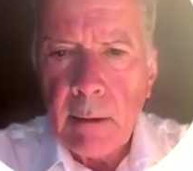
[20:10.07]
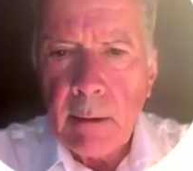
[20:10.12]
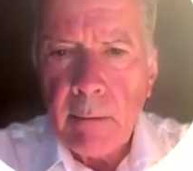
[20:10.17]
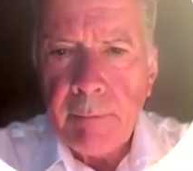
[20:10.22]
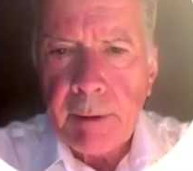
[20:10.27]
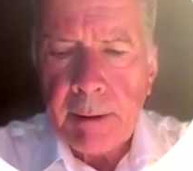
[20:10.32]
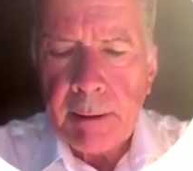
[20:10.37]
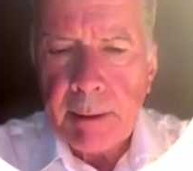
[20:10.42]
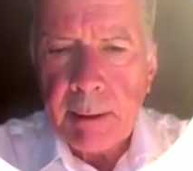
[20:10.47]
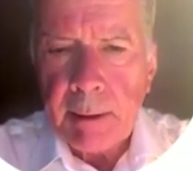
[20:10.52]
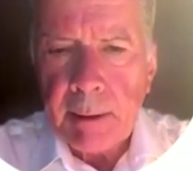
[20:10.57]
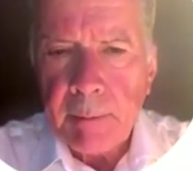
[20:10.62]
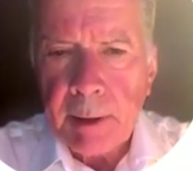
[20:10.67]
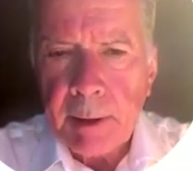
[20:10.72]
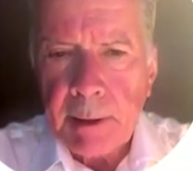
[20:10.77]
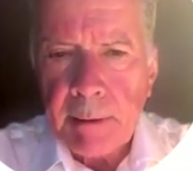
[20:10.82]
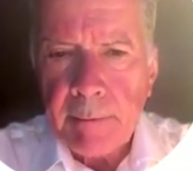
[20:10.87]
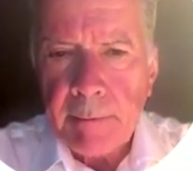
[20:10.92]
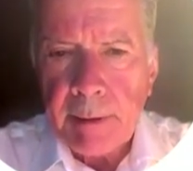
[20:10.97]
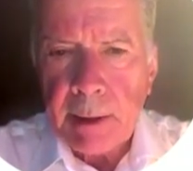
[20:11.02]
fertility
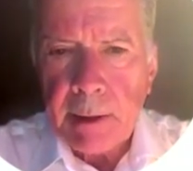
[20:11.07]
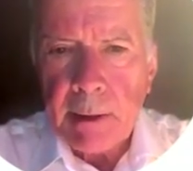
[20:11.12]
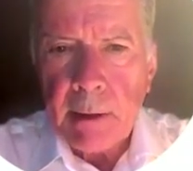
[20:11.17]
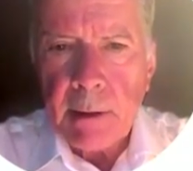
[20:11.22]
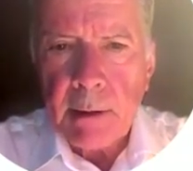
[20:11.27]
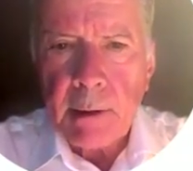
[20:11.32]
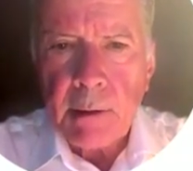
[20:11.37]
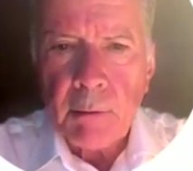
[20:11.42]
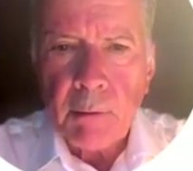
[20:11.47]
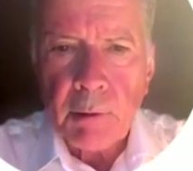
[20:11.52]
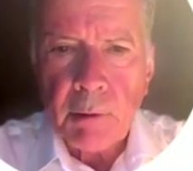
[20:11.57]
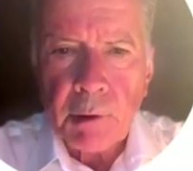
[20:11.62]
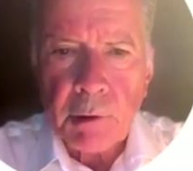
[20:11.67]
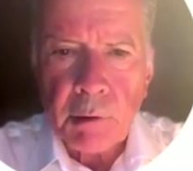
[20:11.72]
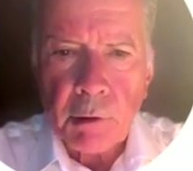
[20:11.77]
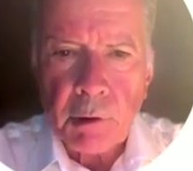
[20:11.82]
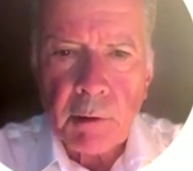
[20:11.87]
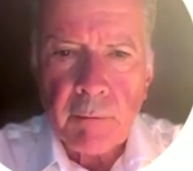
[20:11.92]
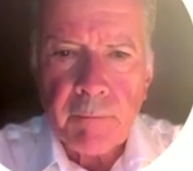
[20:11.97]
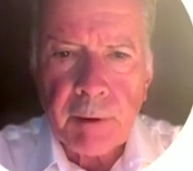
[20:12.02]
preservation, so
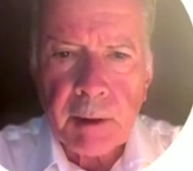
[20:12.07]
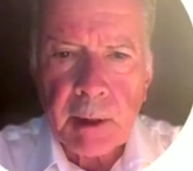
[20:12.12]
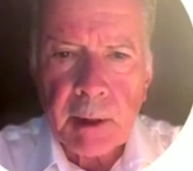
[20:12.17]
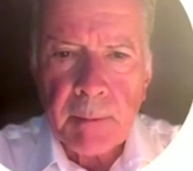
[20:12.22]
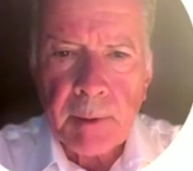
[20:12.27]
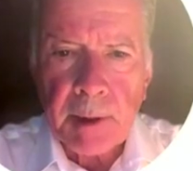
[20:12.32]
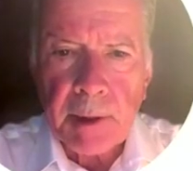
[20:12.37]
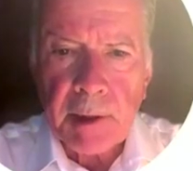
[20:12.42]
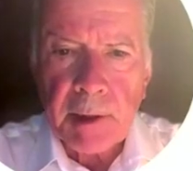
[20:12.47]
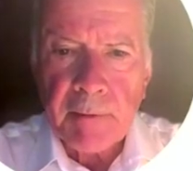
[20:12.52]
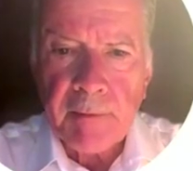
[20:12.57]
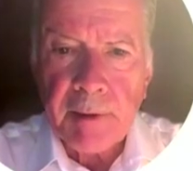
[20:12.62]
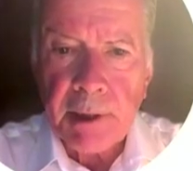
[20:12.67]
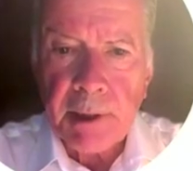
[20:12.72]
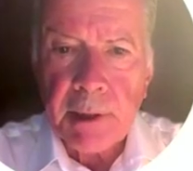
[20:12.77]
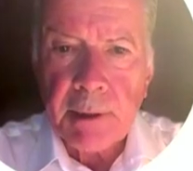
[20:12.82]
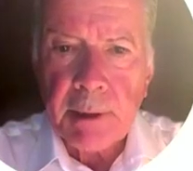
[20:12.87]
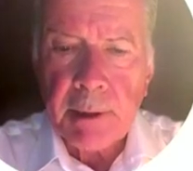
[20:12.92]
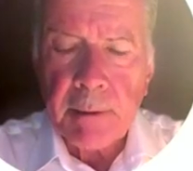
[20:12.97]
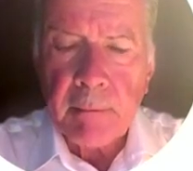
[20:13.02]
social fertility
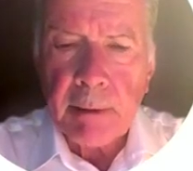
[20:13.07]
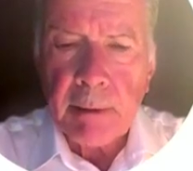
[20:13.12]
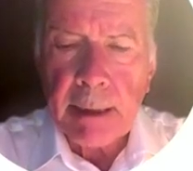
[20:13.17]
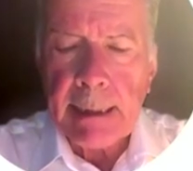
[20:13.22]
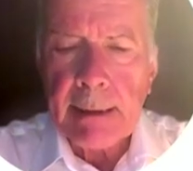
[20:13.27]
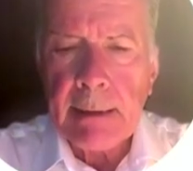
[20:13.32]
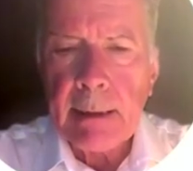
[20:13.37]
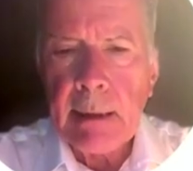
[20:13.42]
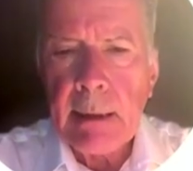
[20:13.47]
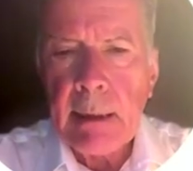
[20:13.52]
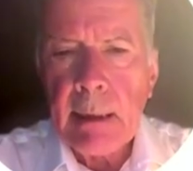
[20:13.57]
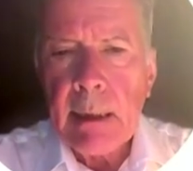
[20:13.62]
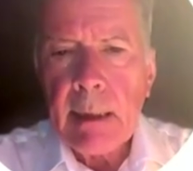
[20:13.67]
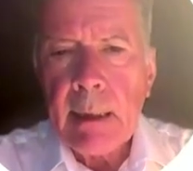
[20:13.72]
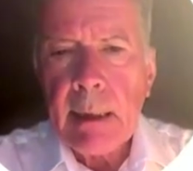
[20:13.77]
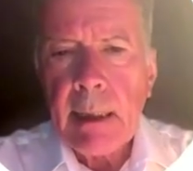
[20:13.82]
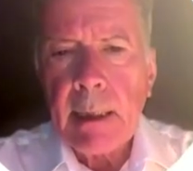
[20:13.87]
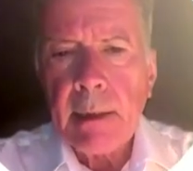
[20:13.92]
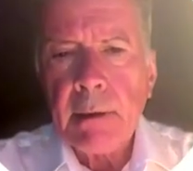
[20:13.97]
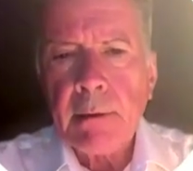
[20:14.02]
preservation in red,
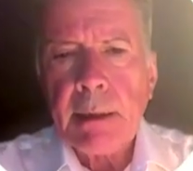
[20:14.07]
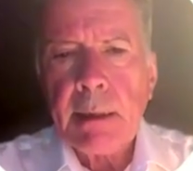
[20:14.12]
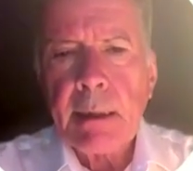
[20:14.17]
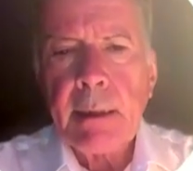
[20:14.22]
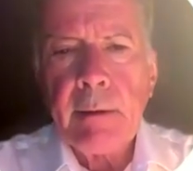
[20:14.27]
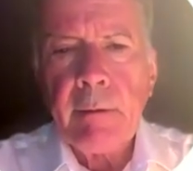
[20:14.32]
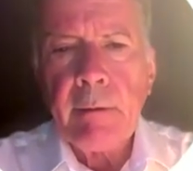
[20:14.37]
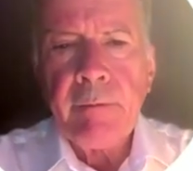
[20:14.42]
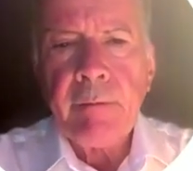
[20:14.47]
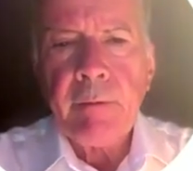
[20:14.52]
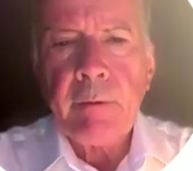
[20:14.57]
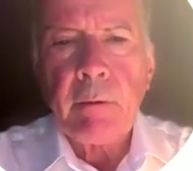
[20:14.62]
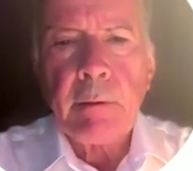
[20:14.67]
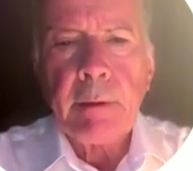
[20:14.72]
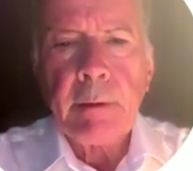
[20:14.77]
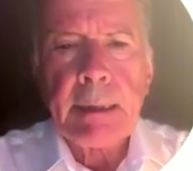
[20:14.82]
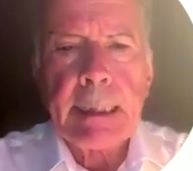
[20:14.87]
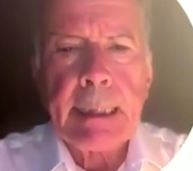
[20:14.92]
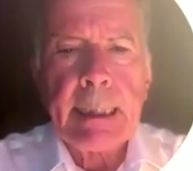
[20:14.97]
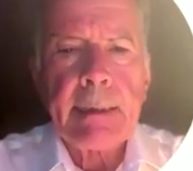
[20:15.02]
and you see therefore
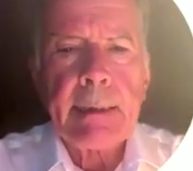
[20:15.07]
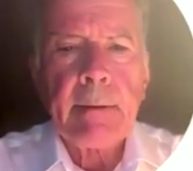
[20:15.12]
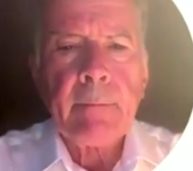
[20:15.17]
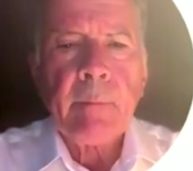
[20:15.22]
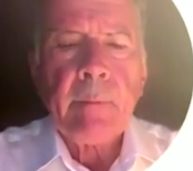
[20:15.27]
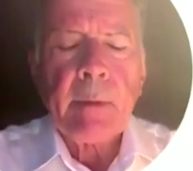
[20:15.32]
that